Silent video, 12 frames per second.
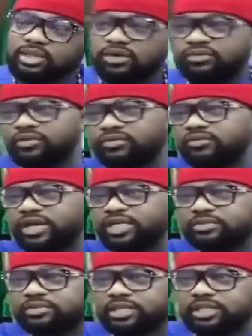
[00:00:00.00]
The offer for
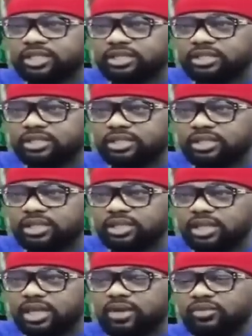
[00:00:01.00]
vice president.
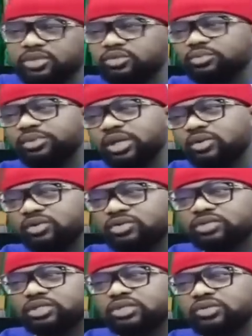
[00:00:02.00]
And which will bring
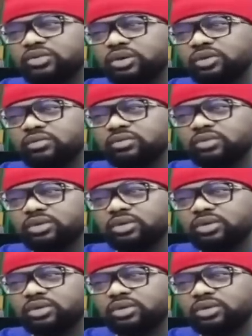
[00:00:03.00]
us to the issue of,